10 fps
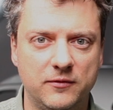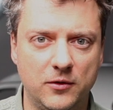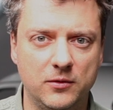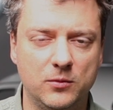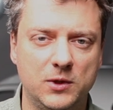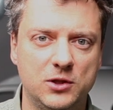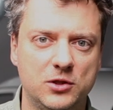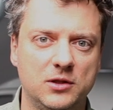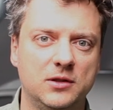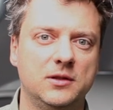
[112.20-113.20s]
front
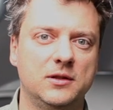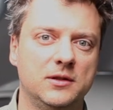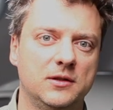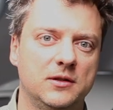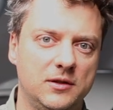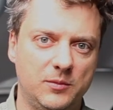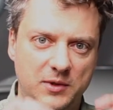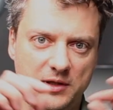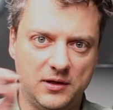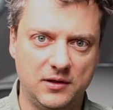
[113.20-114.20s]
windshield,
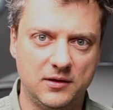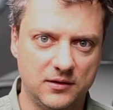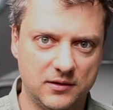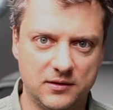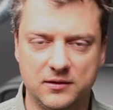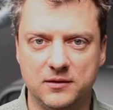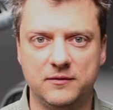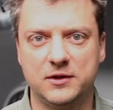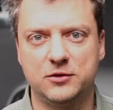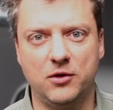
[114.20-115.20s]
repaired
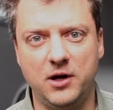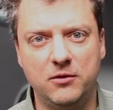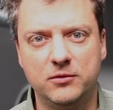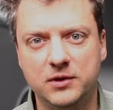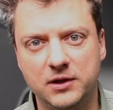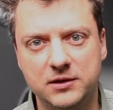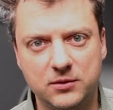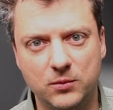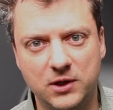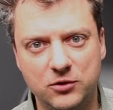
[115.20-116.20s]
the surroundings.
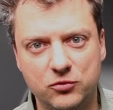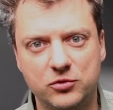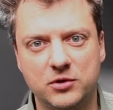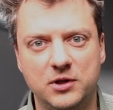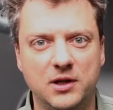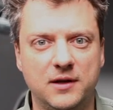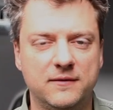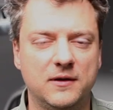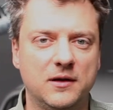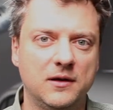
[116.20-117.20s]
We usually
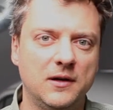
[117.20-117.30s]
have